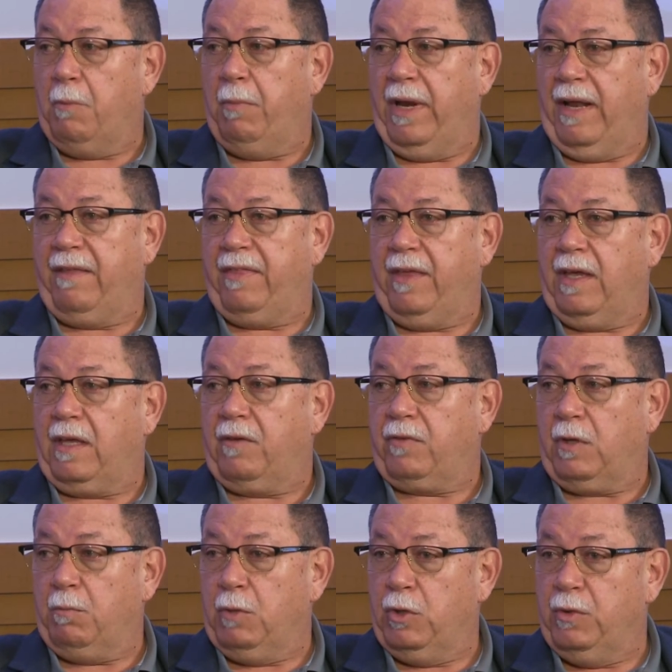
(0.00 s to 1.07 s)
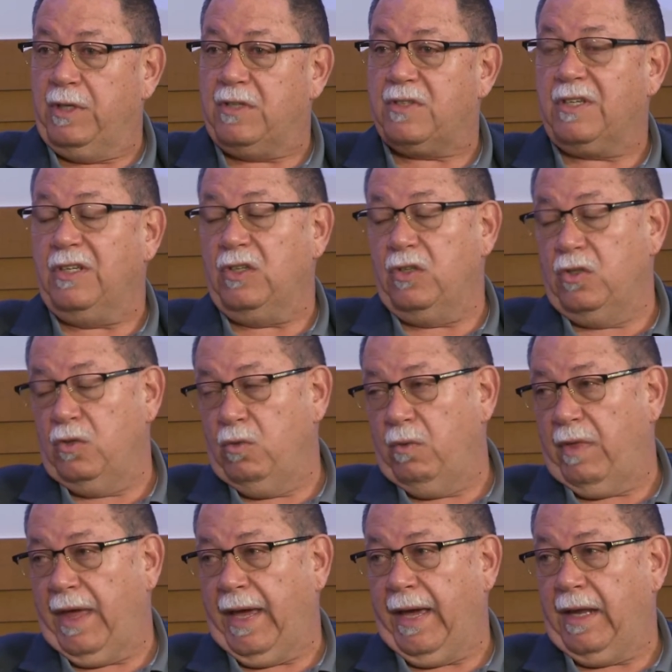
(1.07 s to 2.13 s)
but I think if communities can do
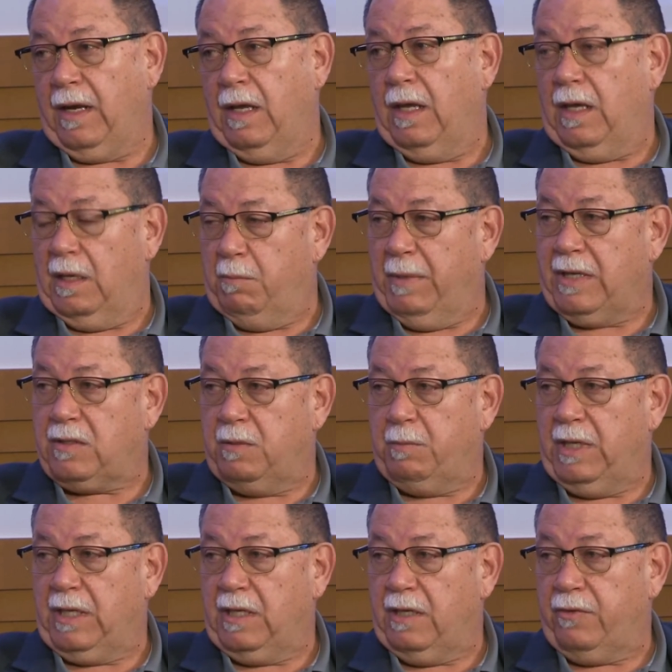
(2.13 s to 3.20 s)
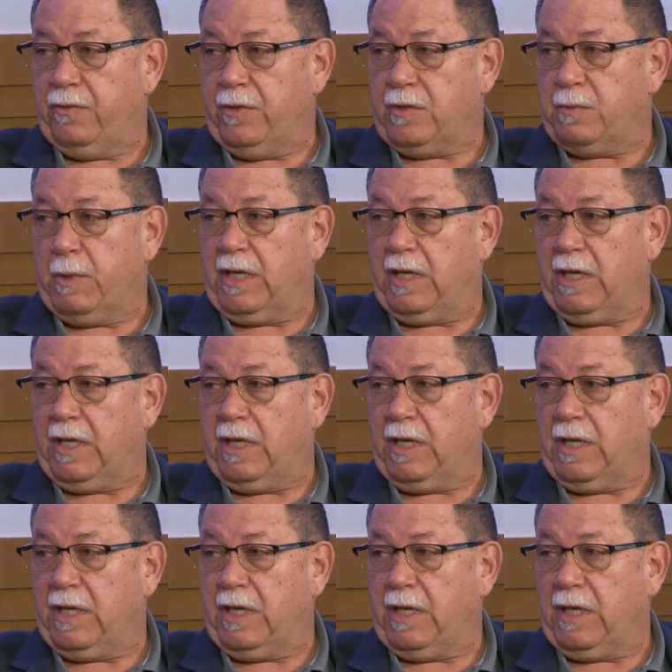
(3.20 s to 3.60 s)
that, it makes a big difference.